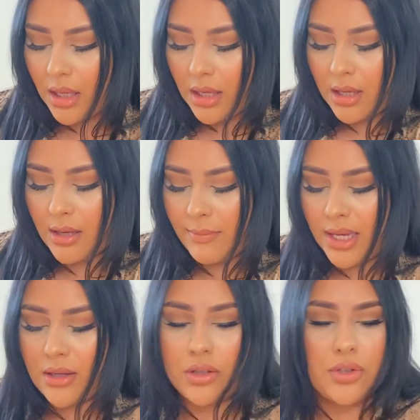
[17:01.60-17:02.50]
Um,
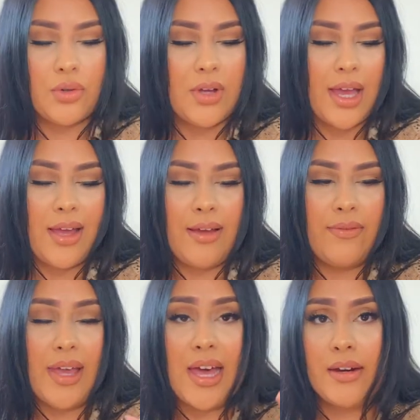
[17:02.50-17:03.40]
I also have
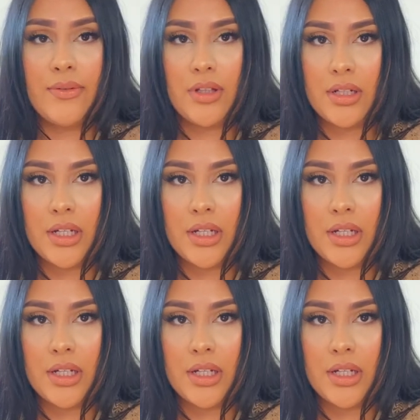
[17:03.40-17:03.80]
Advil in